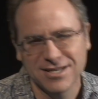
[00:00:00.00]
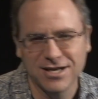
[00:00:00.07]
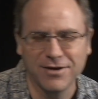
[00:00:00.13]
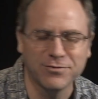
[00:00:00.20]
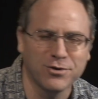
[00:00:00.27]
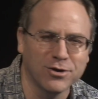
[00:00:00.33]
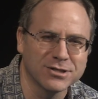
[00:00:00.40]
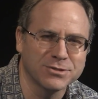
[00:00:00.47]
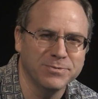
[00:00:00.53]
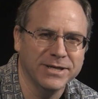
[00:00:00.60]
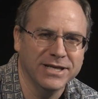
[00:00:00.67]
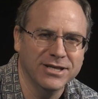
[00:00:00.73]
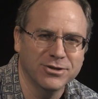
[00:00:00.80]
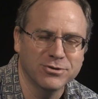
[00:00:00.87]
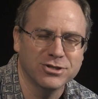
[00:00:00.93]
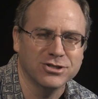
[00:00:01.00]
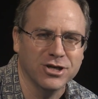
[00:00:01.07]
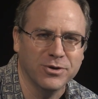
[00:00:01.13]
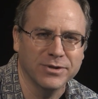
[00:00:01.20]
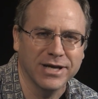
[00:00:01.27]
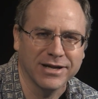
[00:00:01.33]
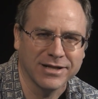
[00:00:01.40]
Of course we can do a
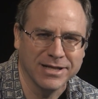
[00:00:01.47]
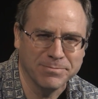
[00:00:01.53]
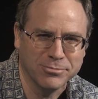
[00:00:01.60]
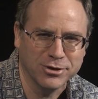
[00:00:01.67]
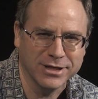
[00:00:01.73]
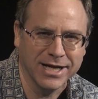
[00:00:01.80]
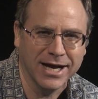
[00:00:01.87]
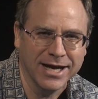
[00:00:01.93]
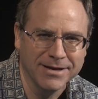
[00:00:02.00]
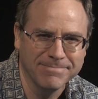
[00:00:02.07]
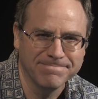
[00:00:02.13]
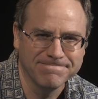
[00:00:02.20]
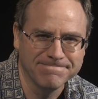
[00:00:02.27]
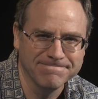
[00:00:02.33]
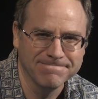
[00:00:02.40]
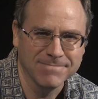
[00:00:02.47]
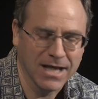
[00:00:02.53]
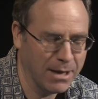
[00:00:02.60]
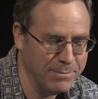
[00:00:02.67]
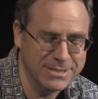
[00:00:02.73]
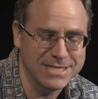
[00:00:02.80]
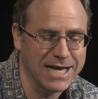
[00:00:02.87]
show without clipboard guy. I
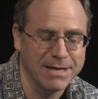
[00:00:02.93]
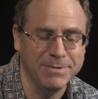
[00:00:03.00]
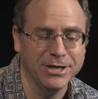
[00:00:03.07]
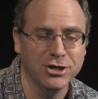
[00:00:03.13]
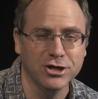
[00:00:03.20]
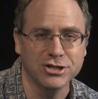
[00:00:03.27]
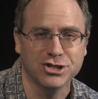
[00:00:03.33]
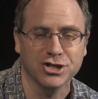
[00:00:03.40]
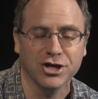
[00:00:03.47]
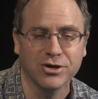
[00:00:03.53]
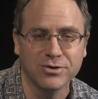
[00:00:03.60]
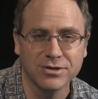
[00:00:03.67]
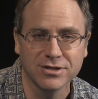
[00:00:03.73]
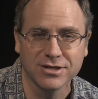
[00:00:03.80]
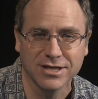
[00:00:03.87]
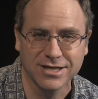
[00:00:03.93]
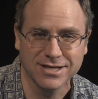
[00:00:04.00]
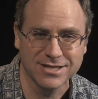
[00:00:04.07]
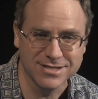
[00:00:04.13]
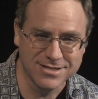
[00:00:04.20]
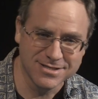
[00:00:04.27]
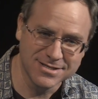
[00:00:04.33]
mean, it's not gonna be a good show
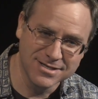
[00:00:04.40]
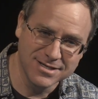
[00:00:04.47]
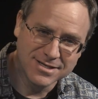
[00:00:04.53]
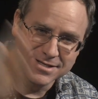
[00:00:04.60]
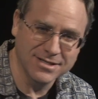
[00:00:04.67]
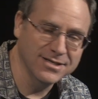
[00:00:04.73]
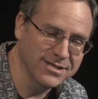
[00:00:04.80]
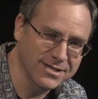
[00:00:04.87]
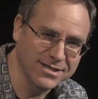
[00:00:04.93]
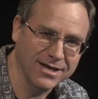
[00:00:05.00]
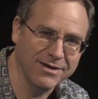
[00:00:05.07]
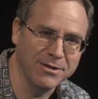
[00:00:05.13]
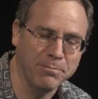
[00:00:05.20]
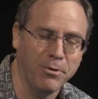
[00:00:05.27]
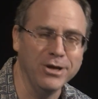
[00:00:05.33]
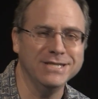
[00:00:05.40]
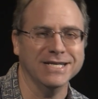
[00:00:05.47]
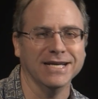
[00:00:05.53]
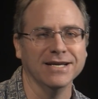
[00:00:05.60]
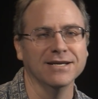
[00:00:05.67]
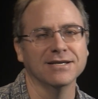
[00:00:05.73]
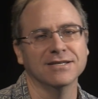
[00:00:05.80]
because of the
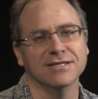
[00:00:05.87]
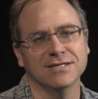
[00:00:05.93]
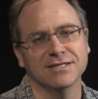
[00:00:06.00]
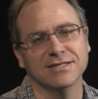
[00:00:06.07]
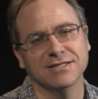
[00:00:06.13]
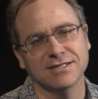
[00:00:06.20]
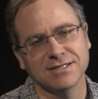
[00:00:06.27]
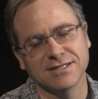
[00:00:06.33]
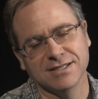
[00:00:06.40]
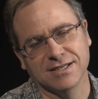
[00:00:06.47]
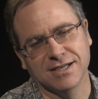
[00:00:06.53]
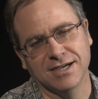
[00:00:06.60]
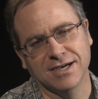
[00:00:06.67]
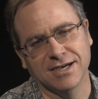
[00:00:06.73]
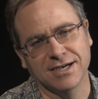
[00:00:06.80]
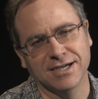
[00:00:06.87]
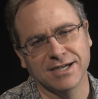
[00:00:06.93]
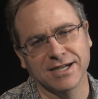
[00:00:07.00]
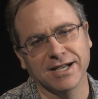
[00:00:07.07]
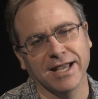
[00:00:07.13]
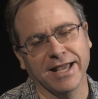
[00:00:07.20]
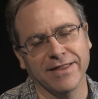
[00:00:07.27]
pointing
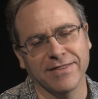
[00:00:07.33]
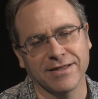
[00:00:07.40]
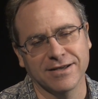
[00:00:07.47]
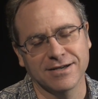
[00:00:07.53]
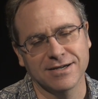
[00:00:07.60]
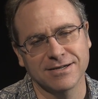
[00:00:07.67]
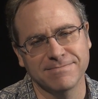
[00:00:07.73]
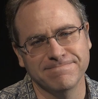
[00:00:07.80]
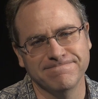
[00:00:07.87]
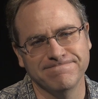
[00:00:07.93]
and the,